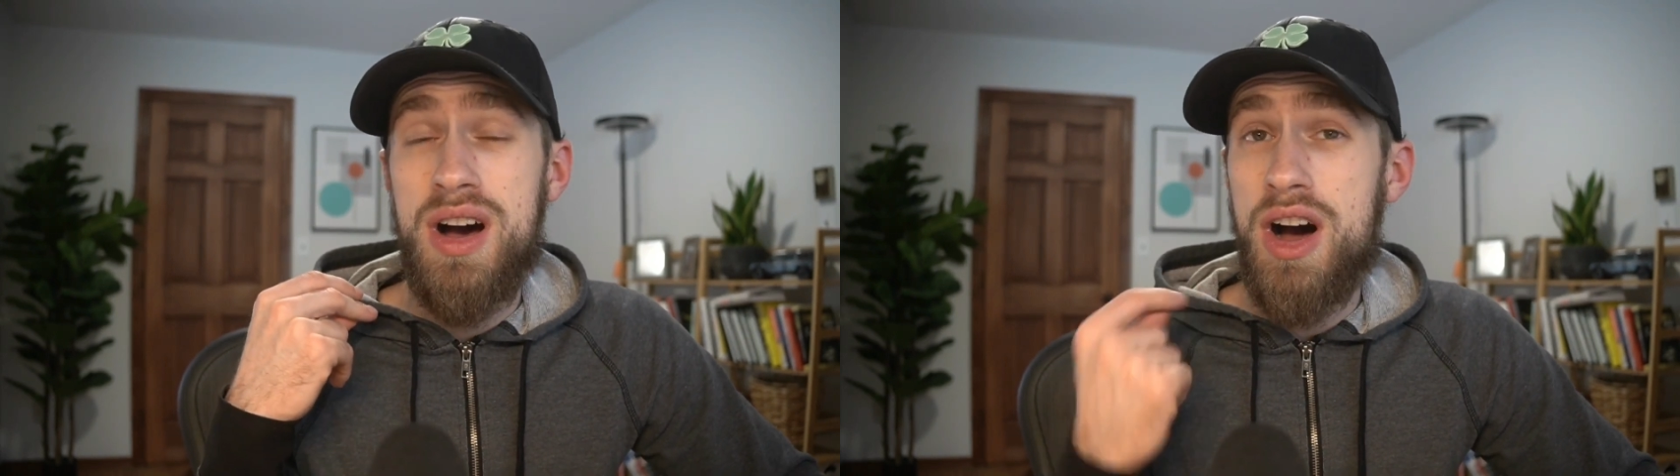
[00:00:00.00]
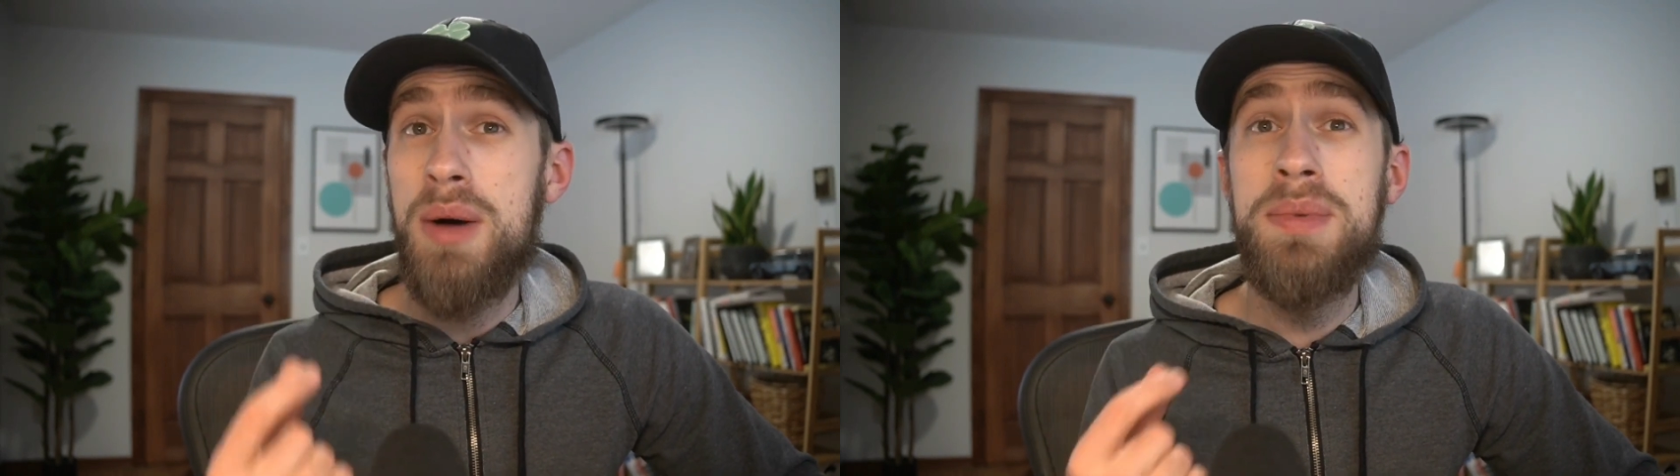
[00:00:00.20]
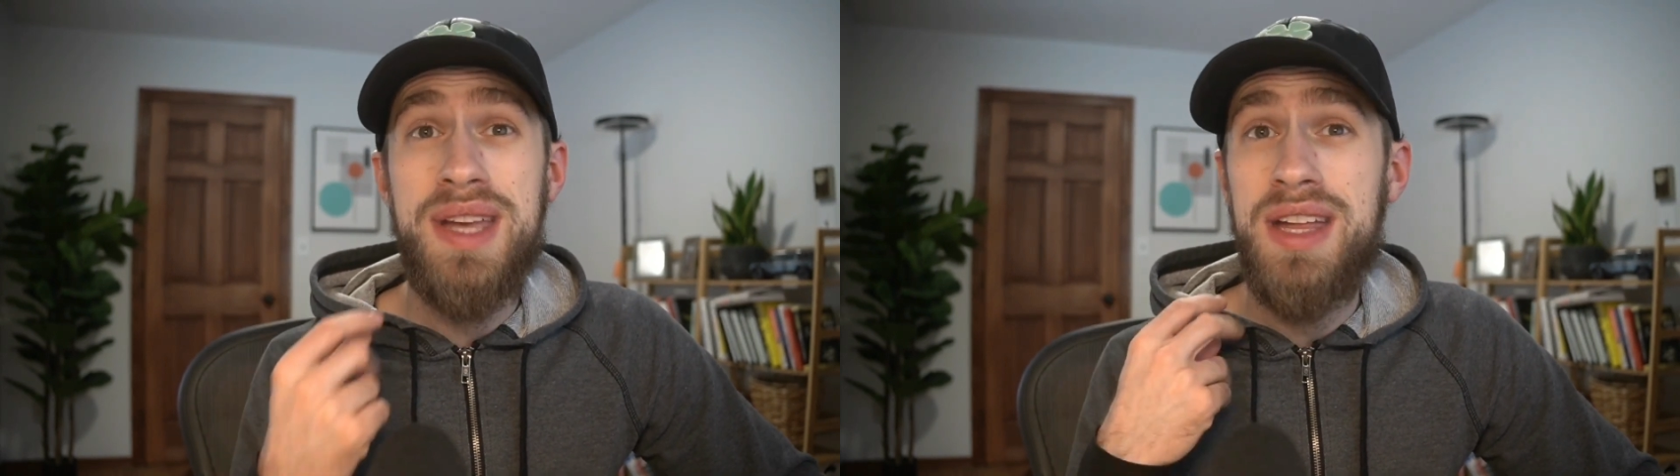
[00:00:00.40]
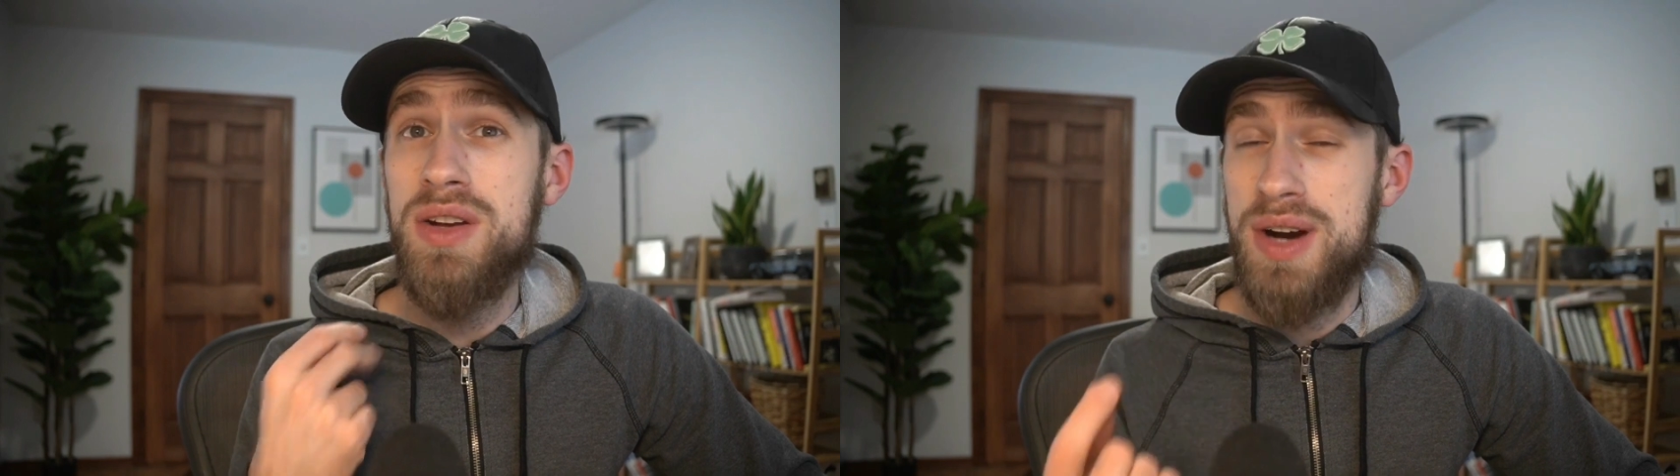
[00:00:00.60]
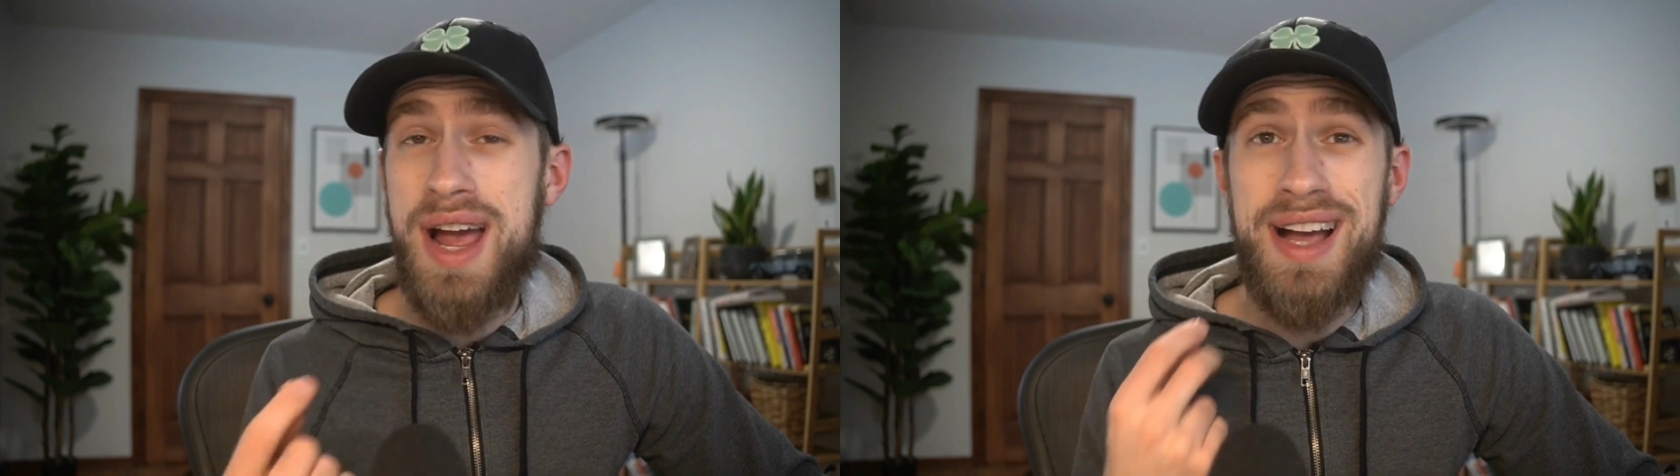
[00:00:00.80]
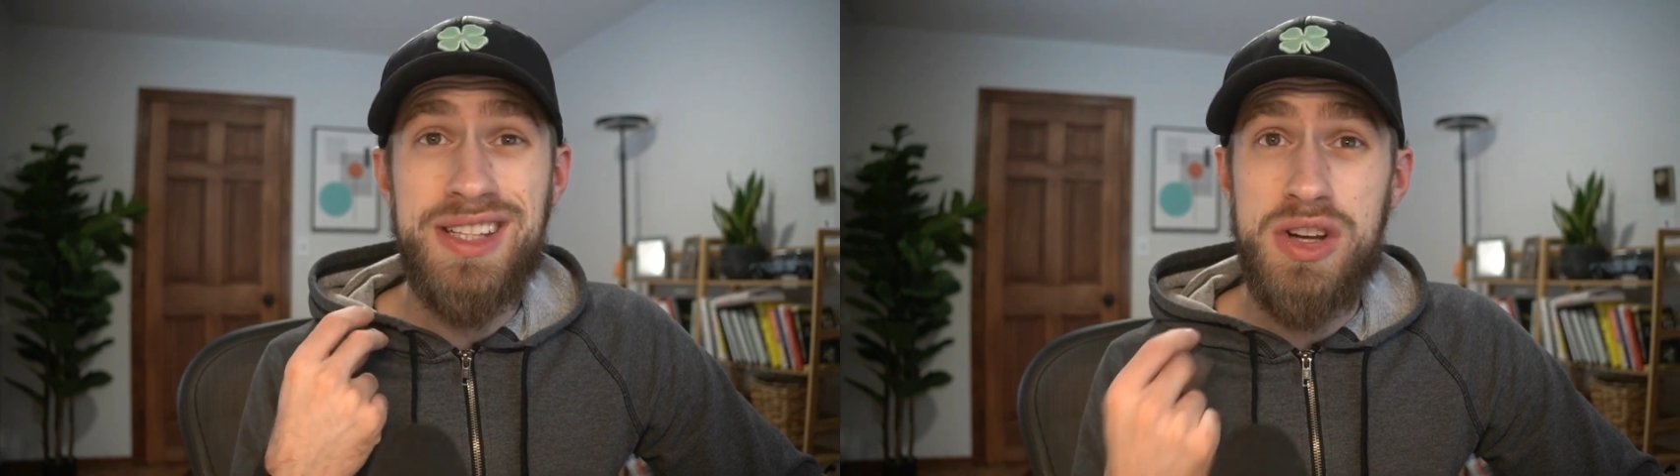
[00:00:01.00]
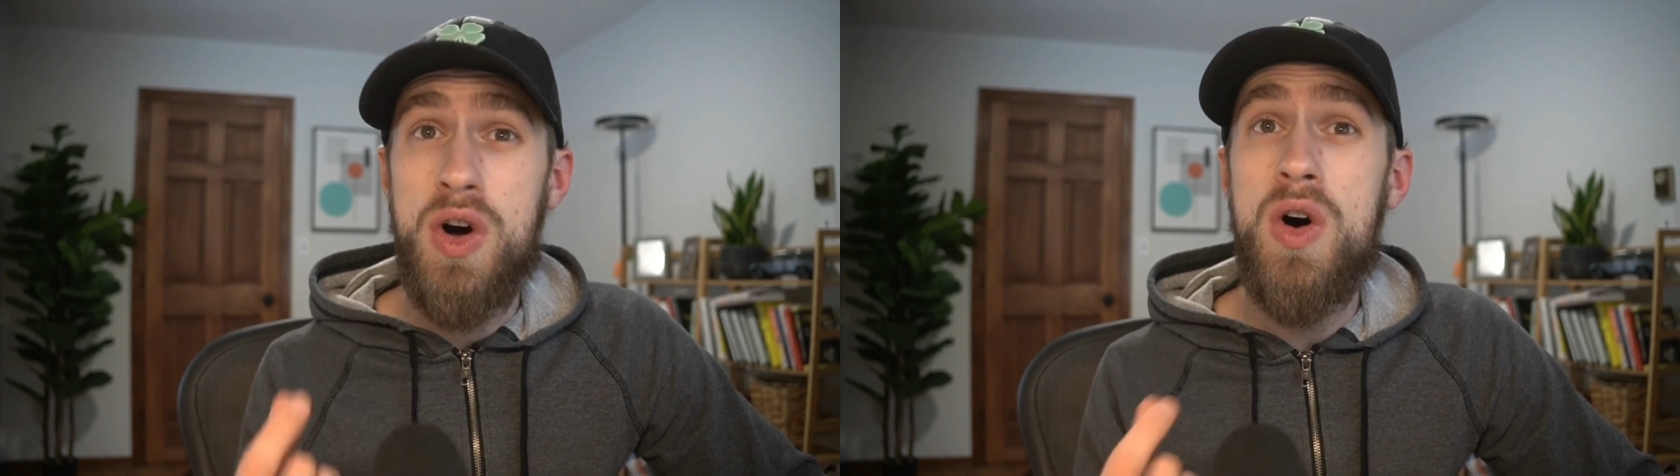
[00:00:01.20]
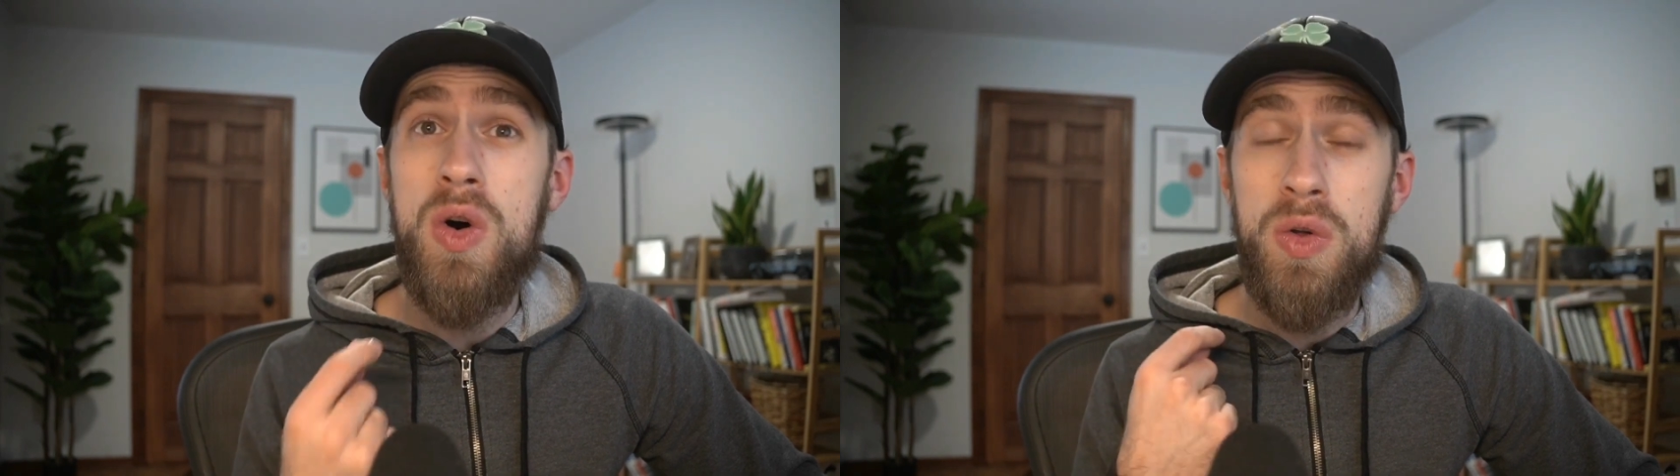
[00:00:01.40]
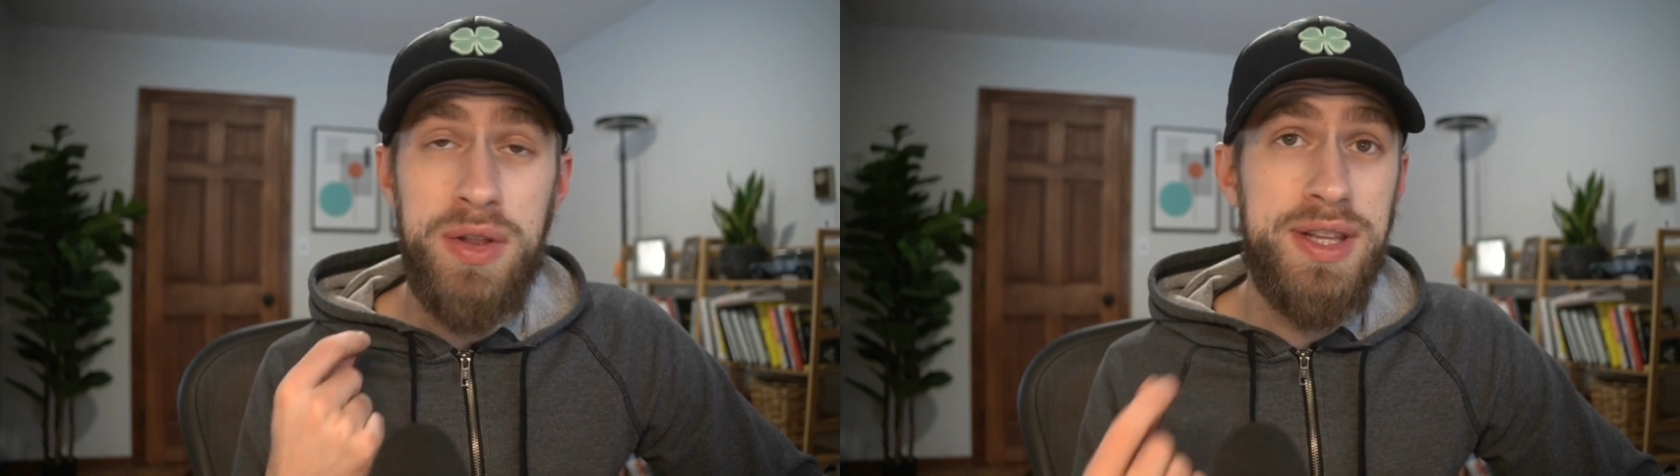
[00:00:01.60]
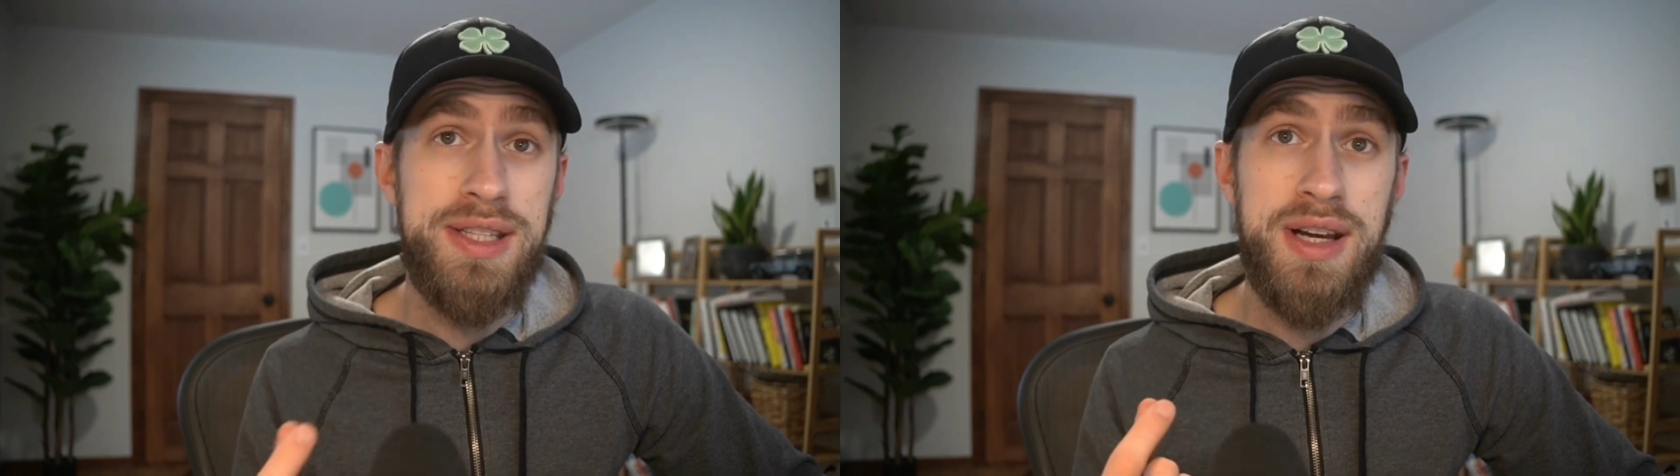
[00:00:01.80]
update your ads all
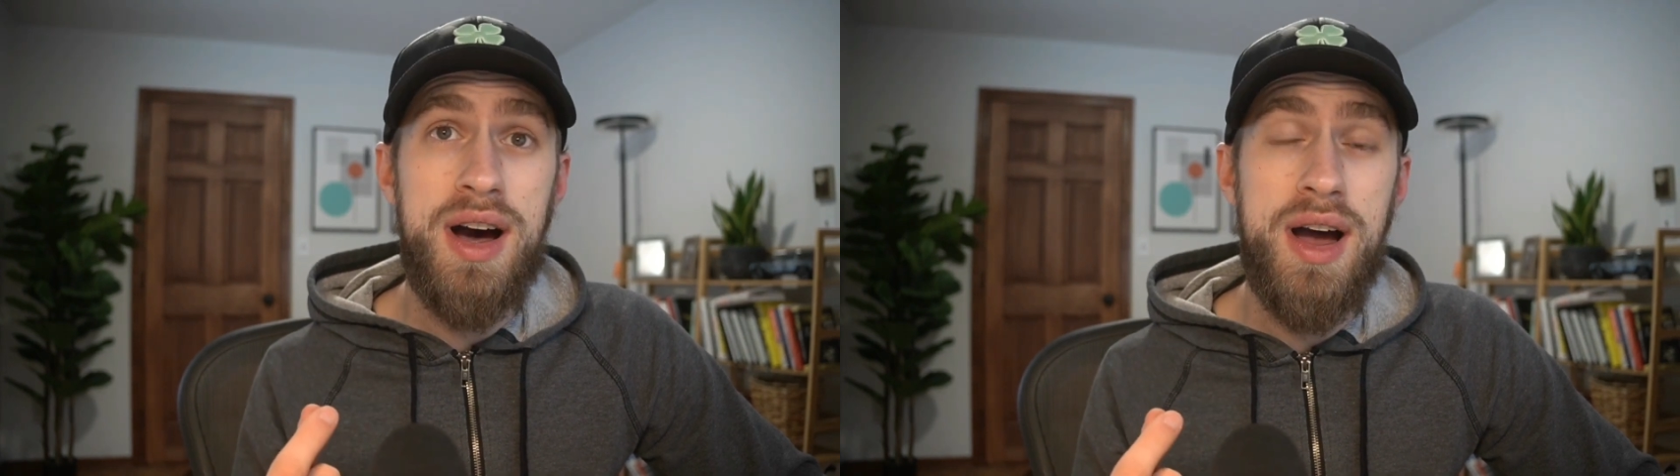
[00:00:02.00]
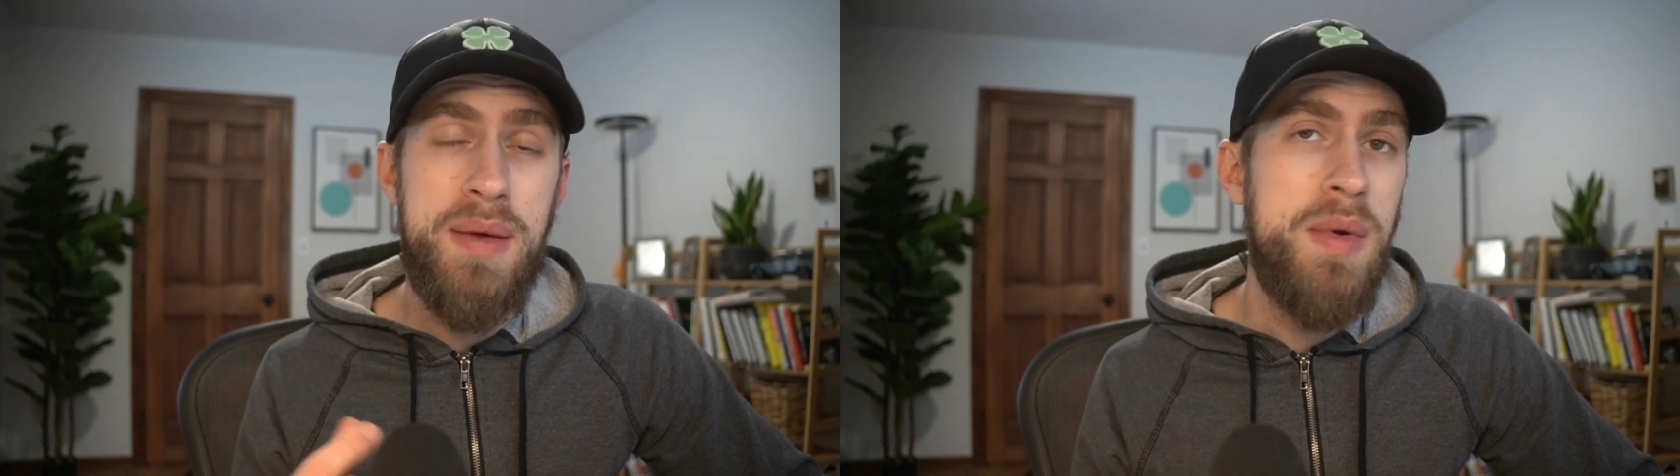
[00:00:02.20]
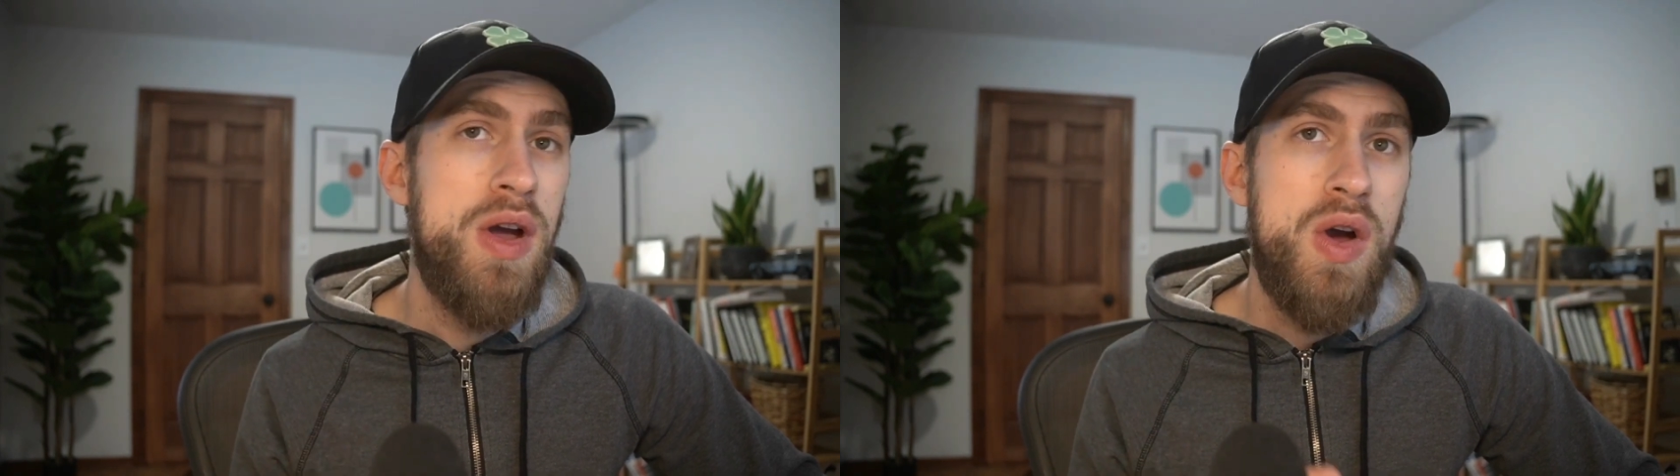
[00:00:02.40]
the time,